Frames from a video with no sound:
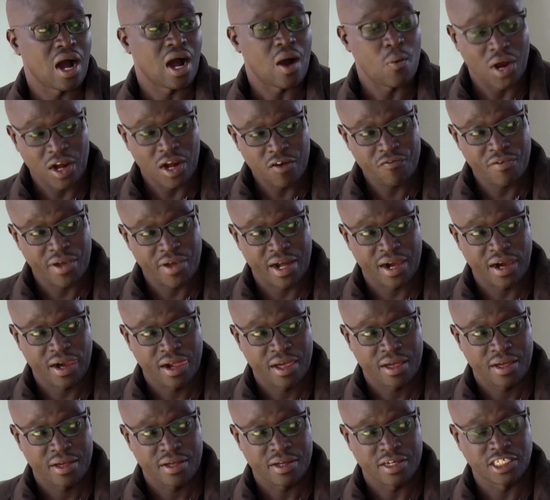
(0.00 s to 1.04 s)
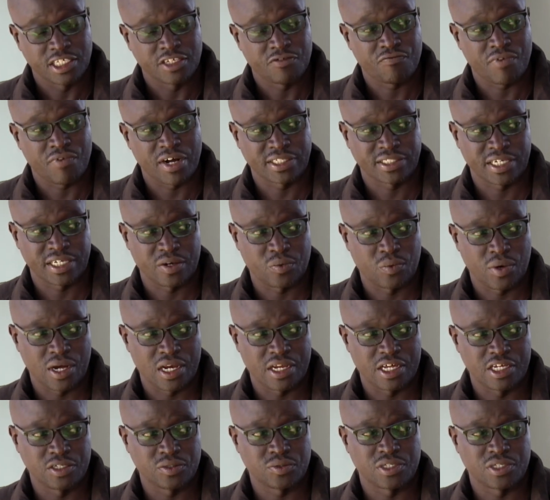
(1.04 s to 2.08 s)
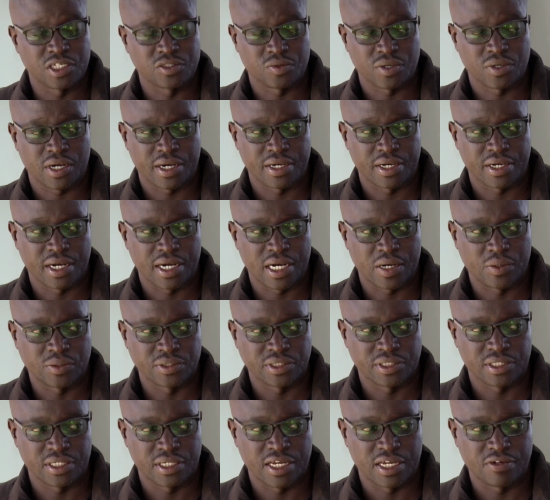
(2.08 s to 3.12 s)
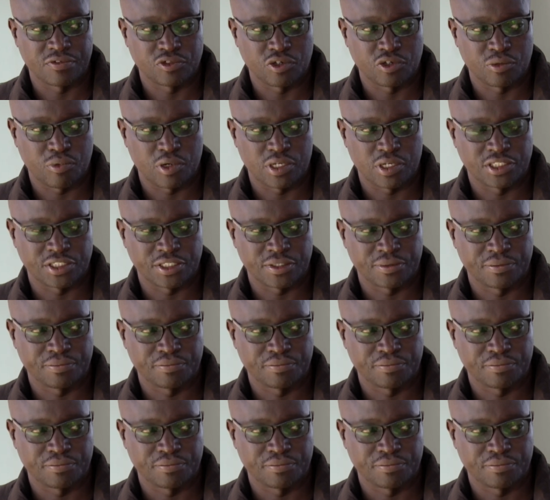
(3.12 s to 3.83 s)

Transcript: welfare is factored well into the Turkana County livestock policy.